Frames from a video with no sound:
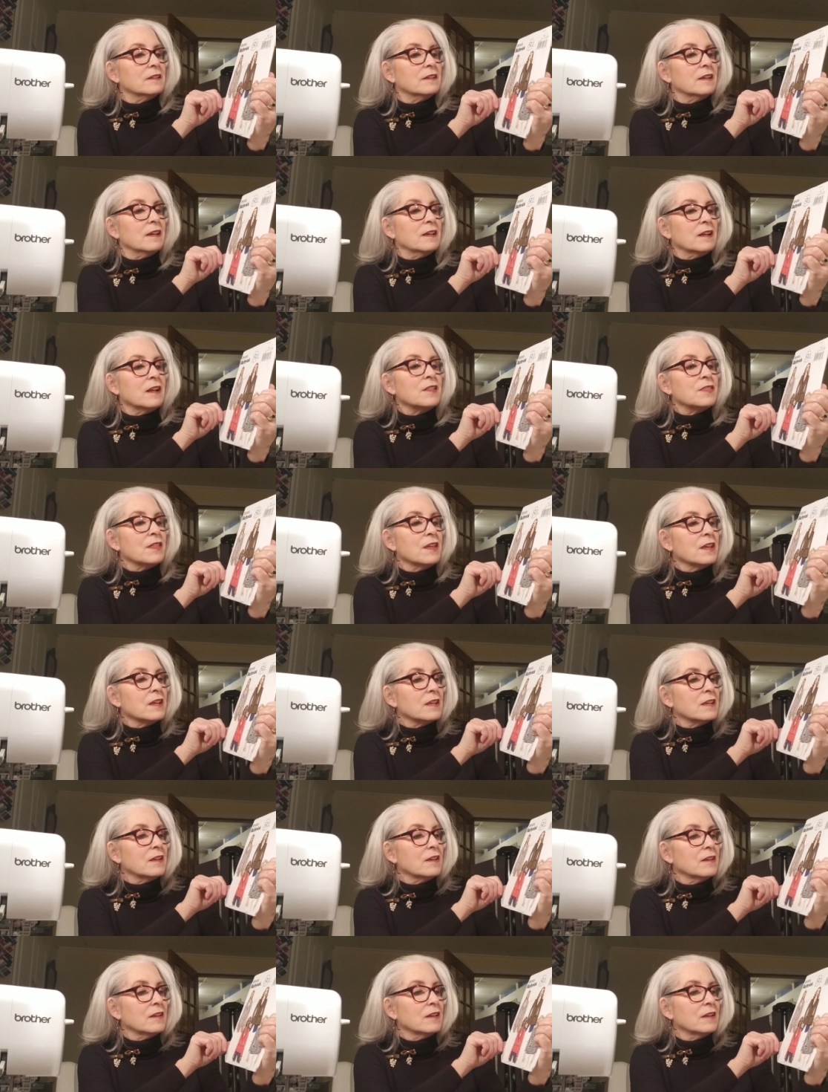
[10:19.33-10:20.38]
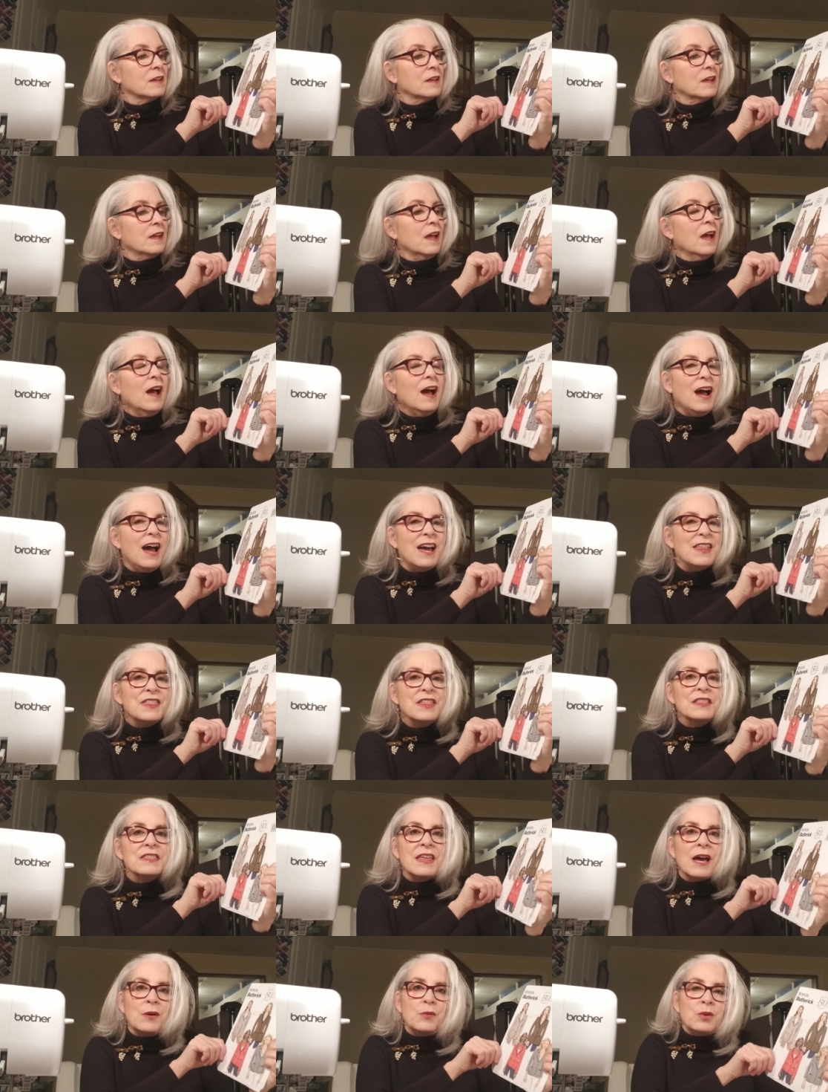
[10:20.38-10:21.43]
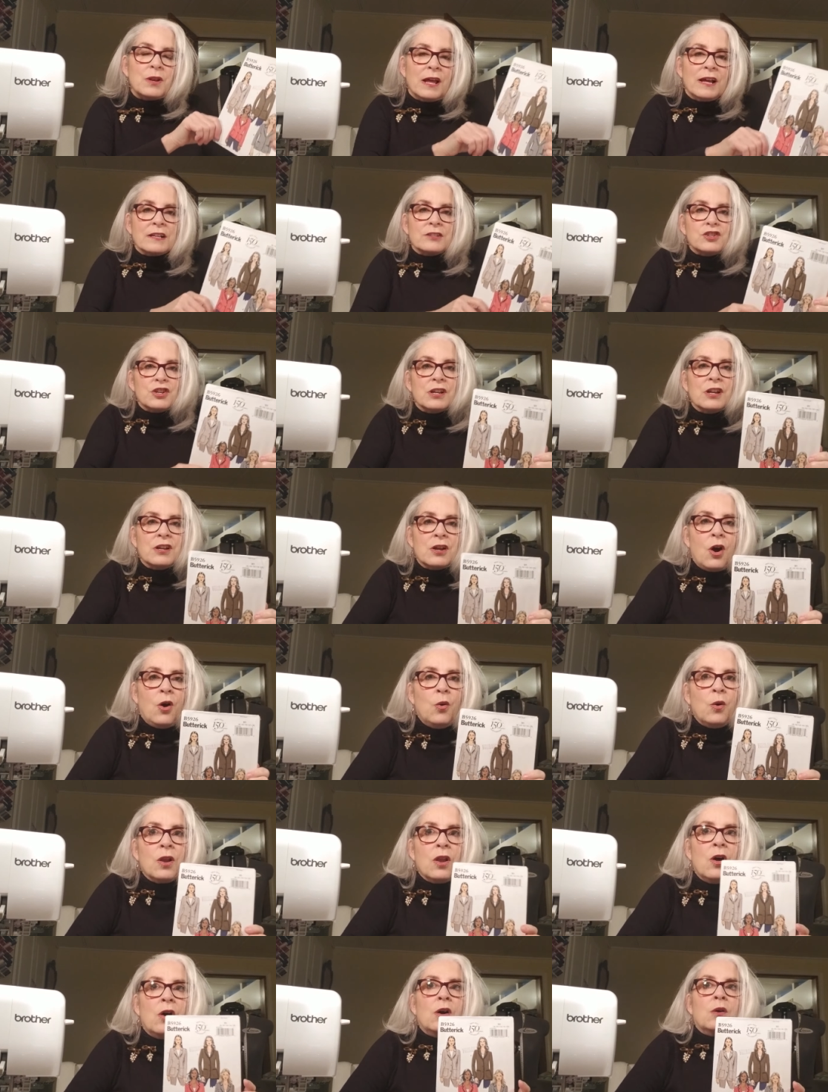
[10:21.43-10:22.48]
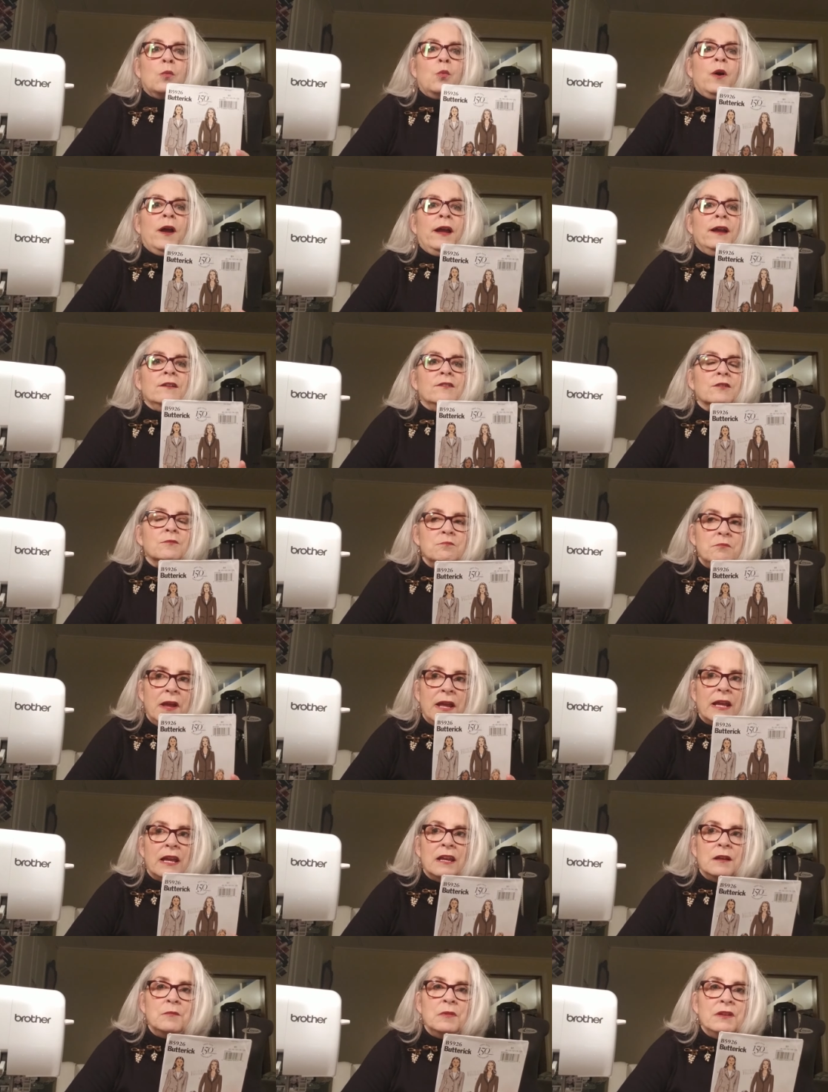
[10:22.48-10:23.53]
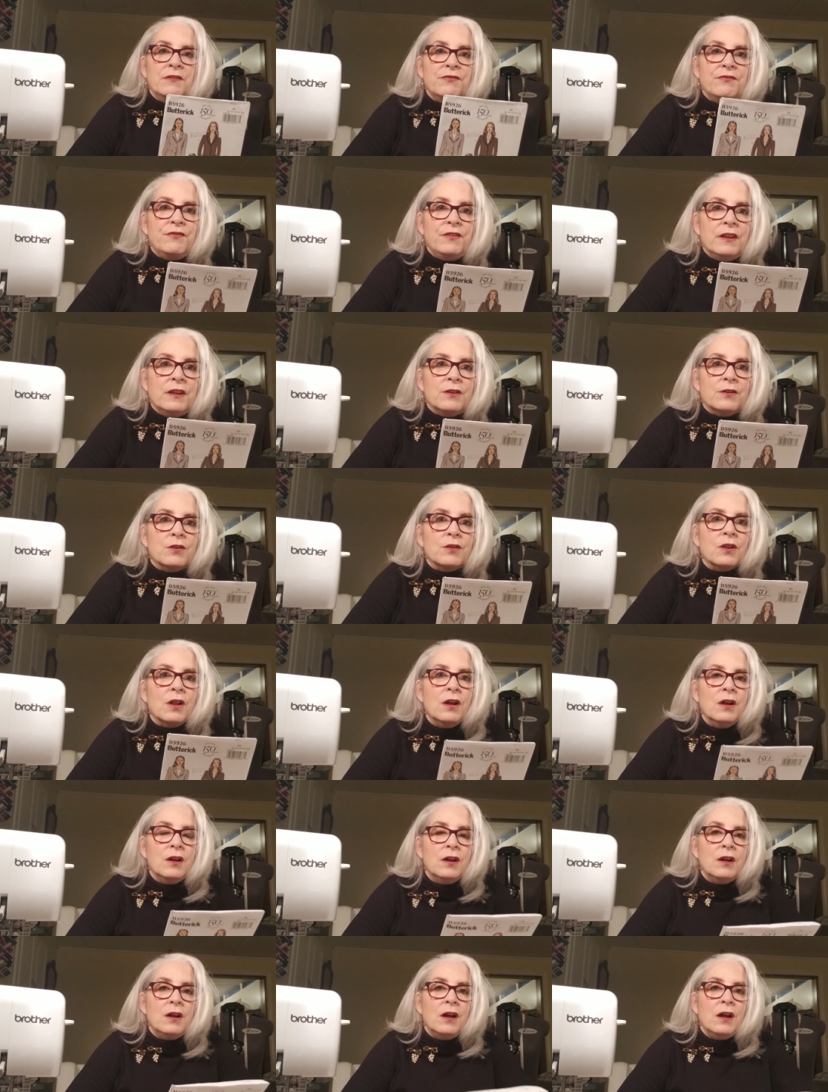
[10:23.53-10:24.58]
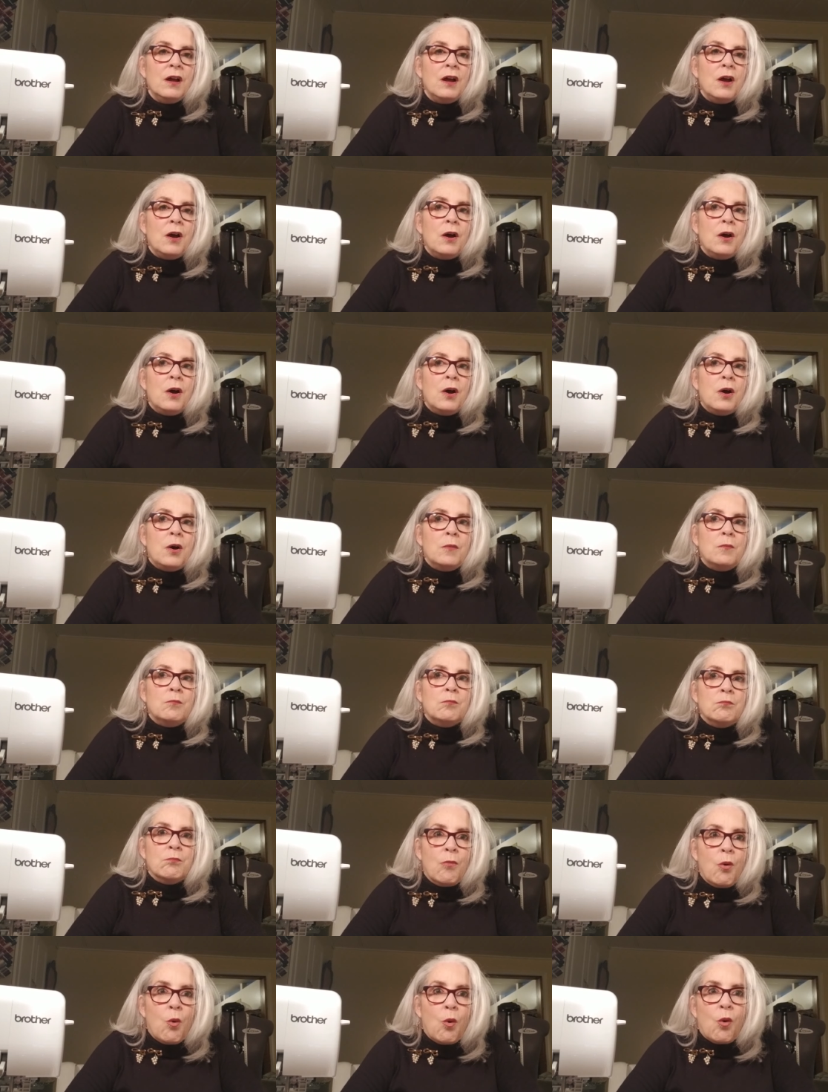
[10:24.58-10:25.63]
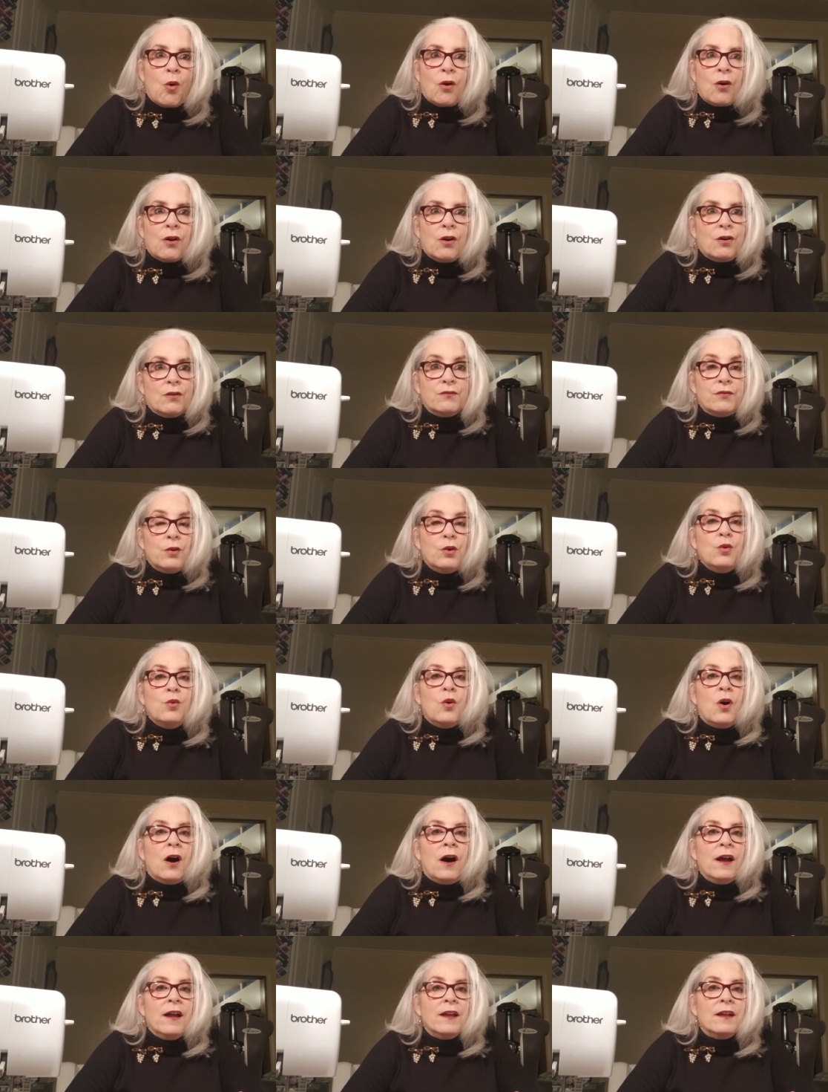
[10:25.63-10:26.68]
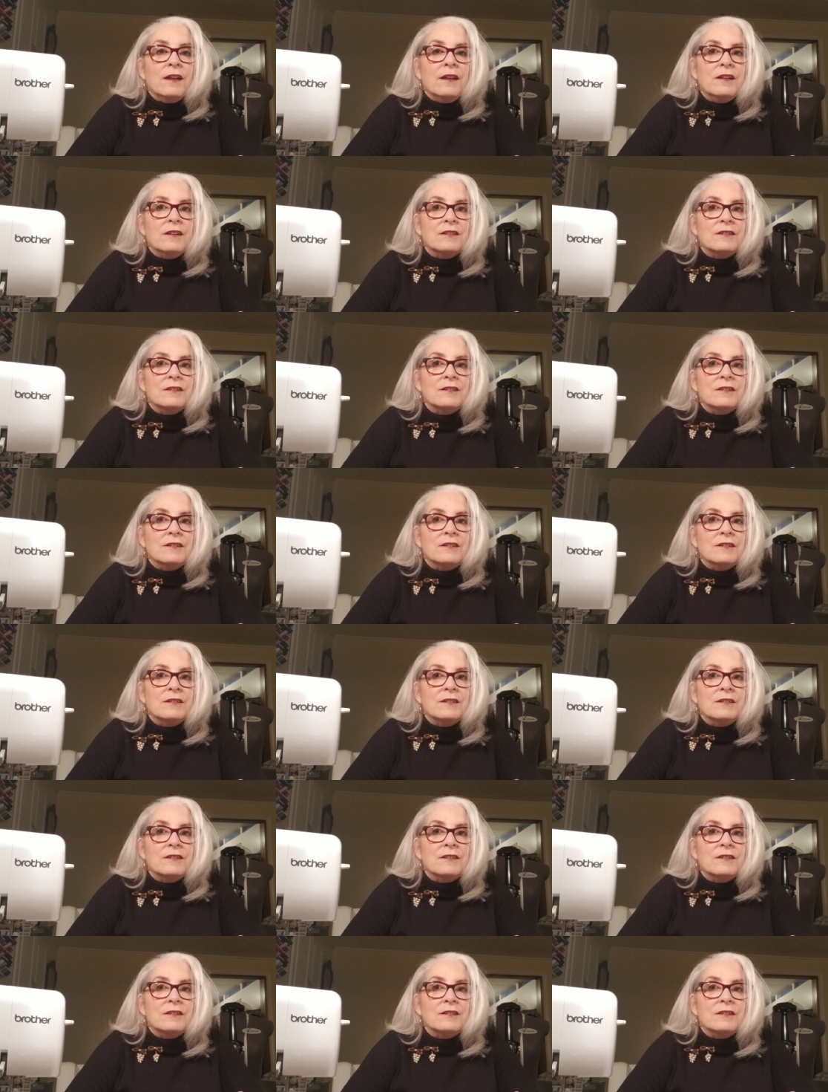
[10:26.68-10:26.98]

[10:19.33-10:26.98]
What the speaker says: And I think that will actually go a long way to making me feel more of who I